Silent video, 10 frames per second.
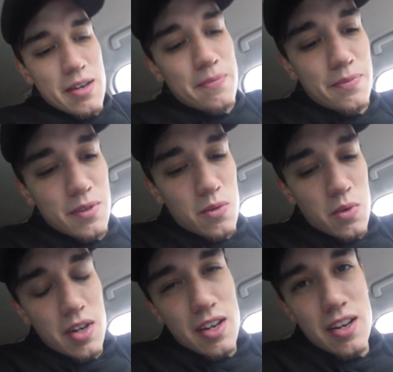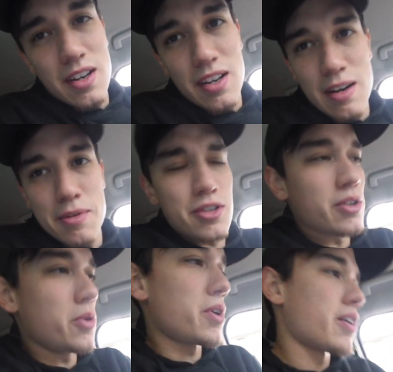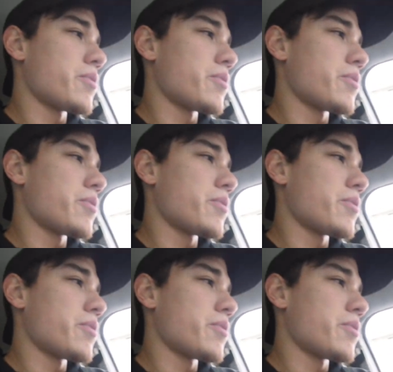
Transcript: up. I'm gonna do a little work on